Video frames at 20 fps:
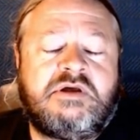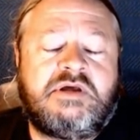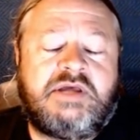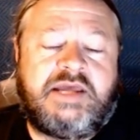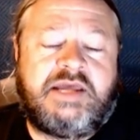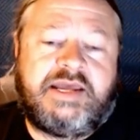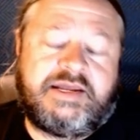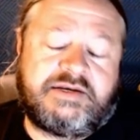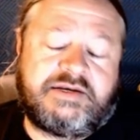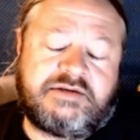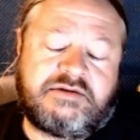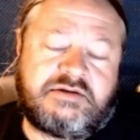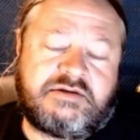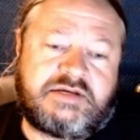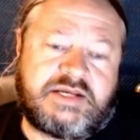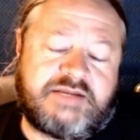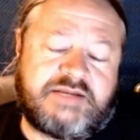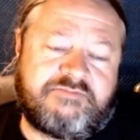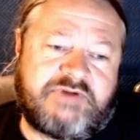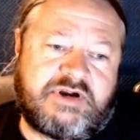and
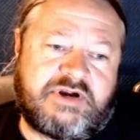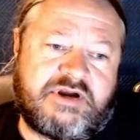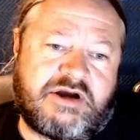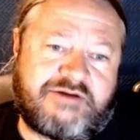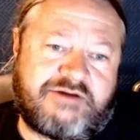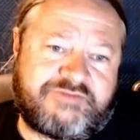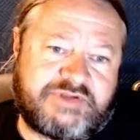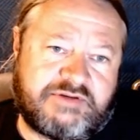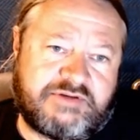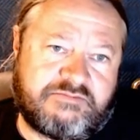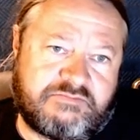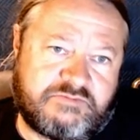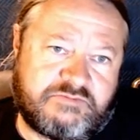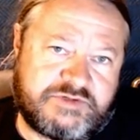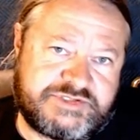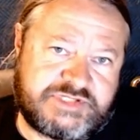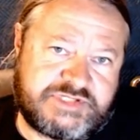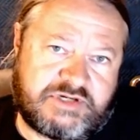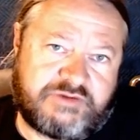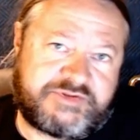can very often
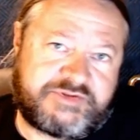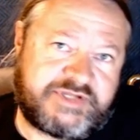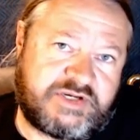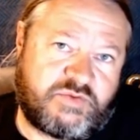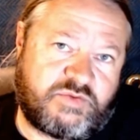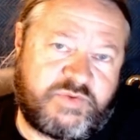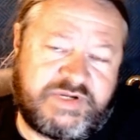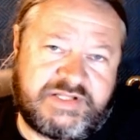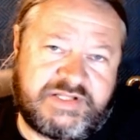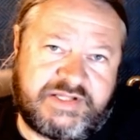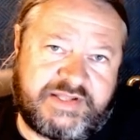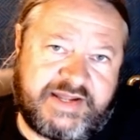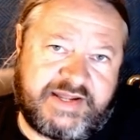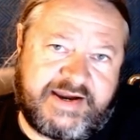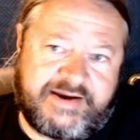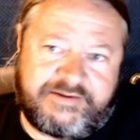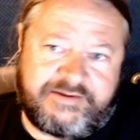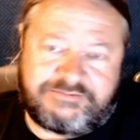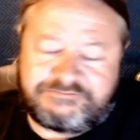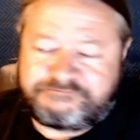result in a wheelie
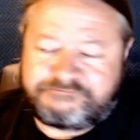there.